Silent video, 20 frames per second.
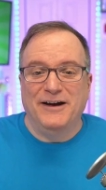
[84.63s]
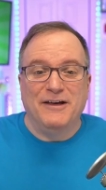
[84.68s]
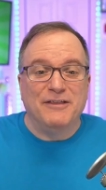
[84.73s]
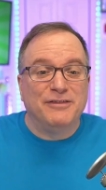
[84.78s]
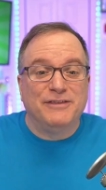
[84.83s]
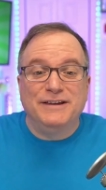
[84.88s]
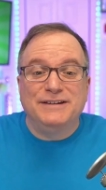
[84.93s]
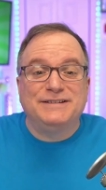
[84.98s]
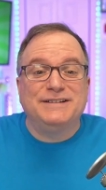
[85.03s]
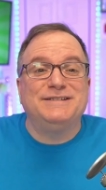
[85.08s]

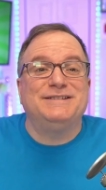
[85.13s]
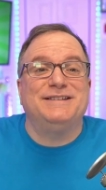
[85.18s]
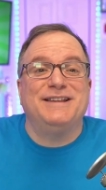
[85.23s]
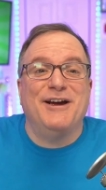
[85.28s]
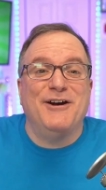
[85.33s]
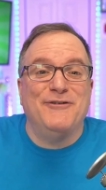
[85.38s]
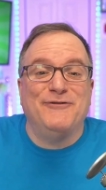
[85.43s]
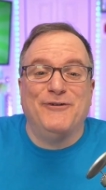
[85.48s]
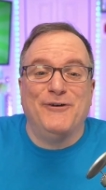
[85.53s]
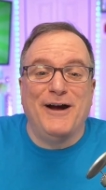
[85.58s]
This is
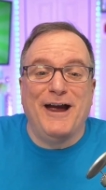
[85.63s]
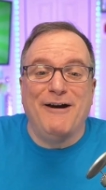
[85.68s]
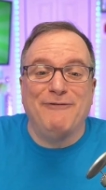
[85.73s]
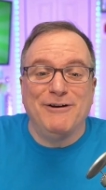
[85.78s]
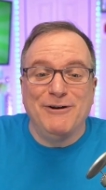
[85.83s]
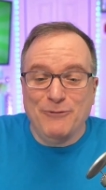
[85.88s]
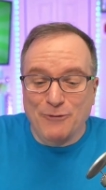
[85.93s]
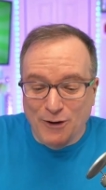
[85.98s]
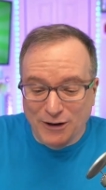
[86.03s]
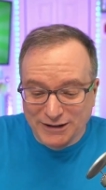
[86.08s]
there for
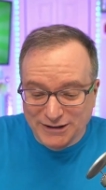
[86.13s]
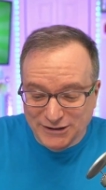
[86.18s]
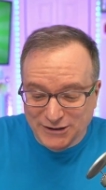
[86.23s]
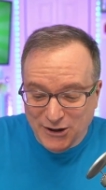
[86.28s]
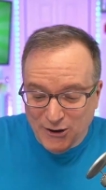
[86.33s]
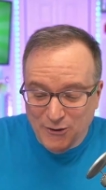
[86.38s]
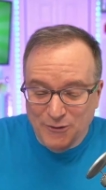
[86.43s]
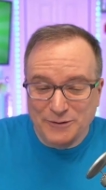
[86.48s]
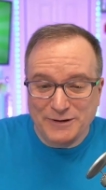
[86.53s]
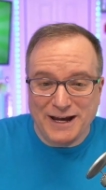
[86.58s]
everyone.
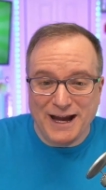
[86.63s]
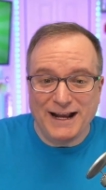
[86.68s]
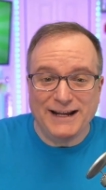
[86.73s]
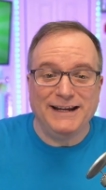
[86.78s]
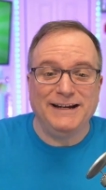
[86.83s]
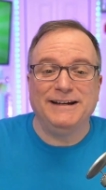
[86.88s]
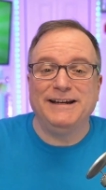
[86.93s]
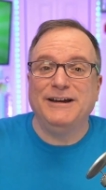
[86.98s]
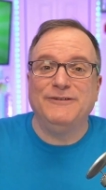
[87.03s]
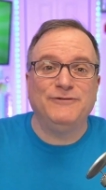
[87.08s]
Go get
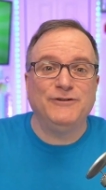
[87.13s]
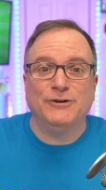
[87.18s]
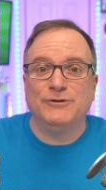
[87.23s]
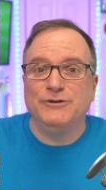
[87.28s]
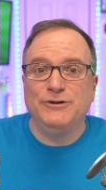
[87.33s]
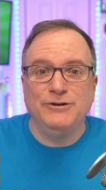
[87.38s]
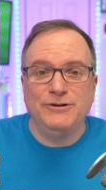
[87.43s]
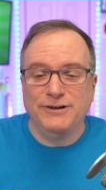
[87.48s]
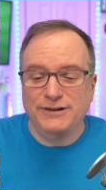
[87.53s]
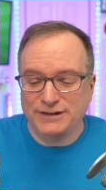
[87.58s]
it. If you're
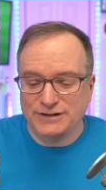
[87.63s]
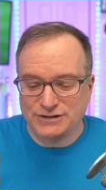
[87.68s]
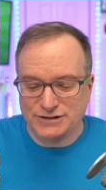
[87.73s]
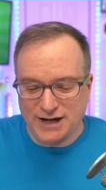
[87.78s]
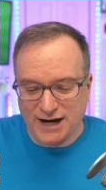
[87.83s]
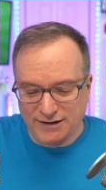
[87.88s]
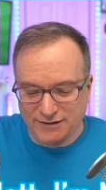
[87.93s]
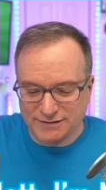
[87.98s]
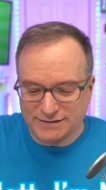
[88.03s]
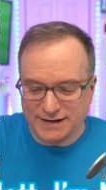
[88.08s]
new to this
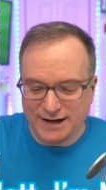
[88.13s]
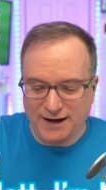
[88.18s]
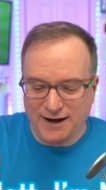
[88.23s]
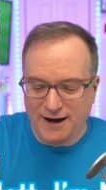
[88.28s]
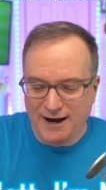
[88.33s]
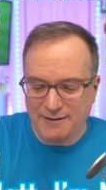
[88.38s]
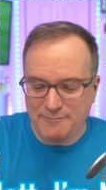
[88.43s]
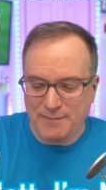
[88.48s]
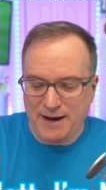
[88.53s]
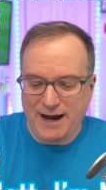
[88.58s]
channel, say
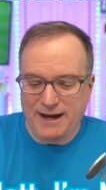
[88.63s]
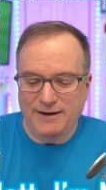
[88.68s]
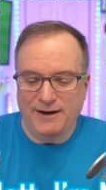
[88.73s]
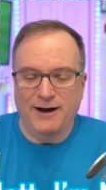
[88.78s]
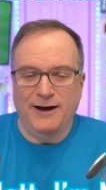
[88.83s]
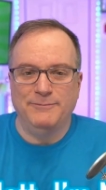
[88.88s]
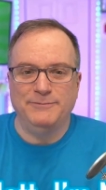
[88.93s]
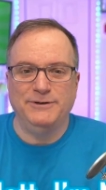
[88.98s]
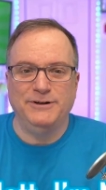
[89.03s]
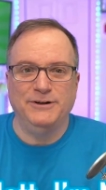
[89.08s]
hi, Matt.
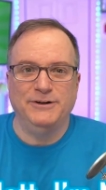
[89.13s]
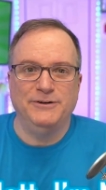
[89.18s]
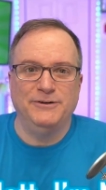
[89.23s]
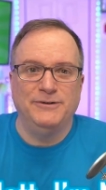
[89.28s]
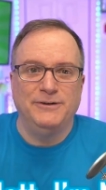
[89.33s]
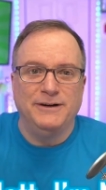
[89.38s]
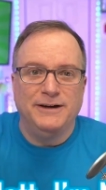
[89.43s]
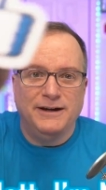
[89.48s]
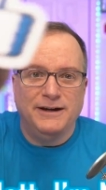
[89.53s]
I'm new.